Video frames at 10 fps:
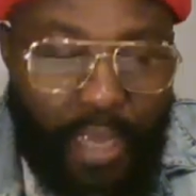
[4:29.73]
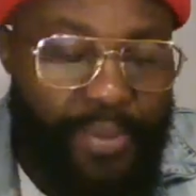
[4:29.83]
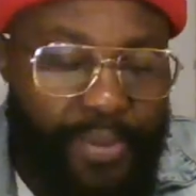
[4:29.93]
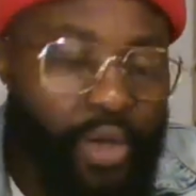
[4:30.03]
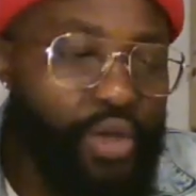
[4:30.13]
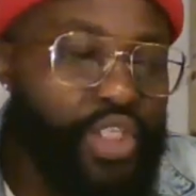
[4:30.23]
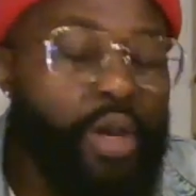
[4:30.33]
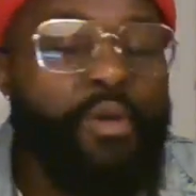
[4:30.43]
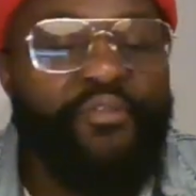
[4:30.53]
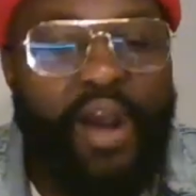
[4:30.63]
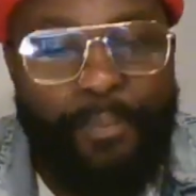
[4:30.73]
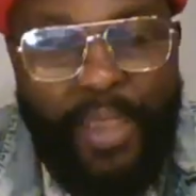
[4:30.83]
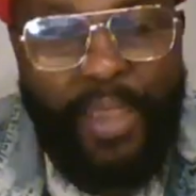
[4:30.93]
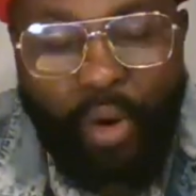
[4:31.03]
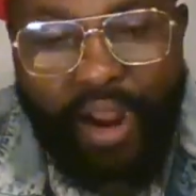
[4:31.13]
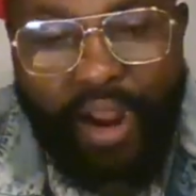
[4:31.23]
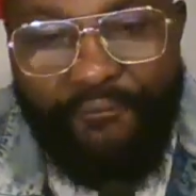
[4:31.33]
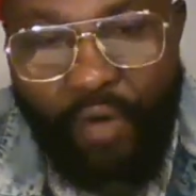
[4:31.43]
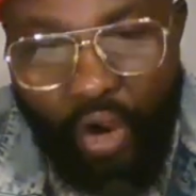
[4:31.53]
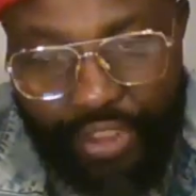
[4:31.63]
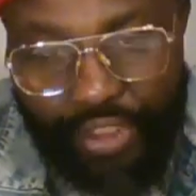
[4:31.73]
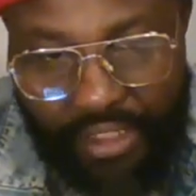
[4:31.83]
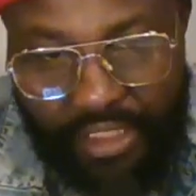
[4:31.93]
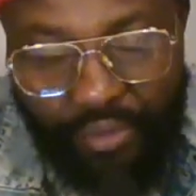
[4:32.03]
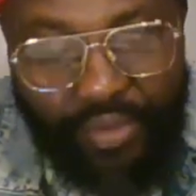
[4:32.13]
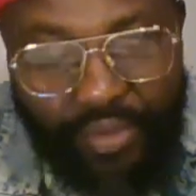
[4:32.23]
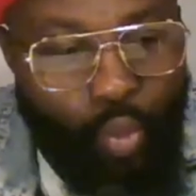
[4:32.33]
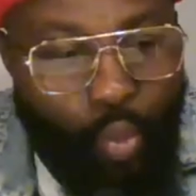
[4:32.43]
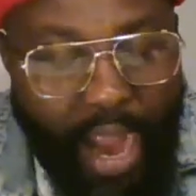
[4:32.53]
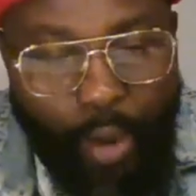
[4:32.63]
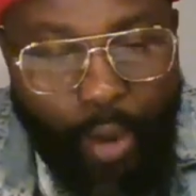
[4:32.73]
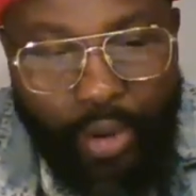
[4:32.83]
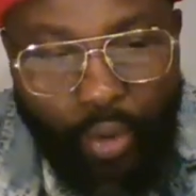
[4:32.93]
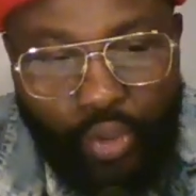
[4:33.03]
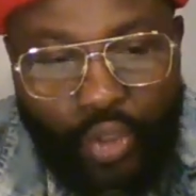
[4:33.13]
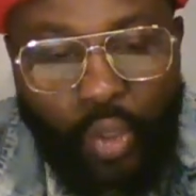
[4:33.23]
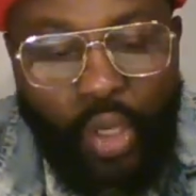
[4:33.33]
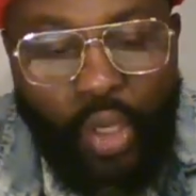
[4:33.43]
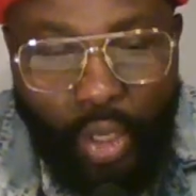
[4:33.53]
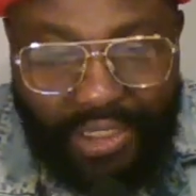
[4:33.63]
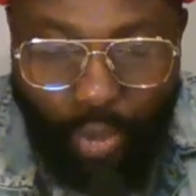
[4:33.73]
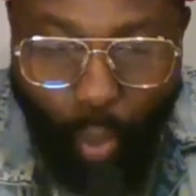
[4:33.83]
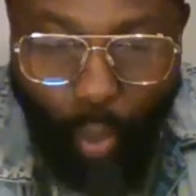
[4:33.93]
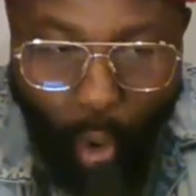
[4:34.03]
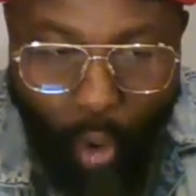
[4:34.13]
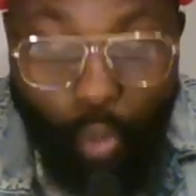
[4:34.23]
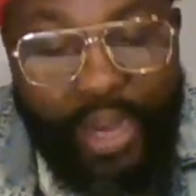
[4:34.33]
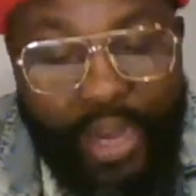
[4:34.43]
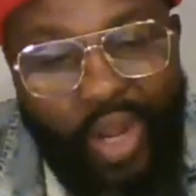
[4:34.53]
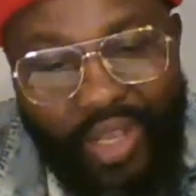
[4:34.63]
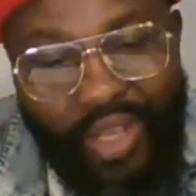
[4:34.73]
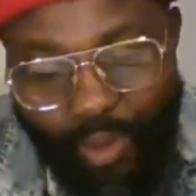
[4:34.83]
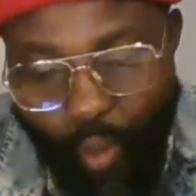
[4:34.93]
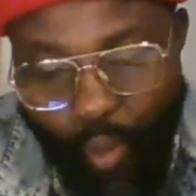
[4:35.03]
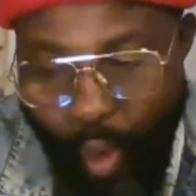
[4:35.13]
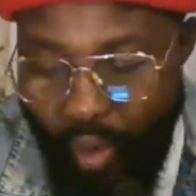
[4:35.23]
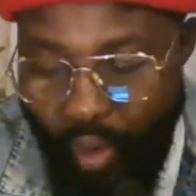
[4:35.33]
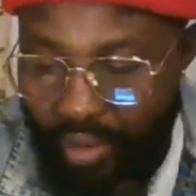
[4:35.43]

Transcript: Because some of our people have forgotten the reason why we also lost the war. We lost the war.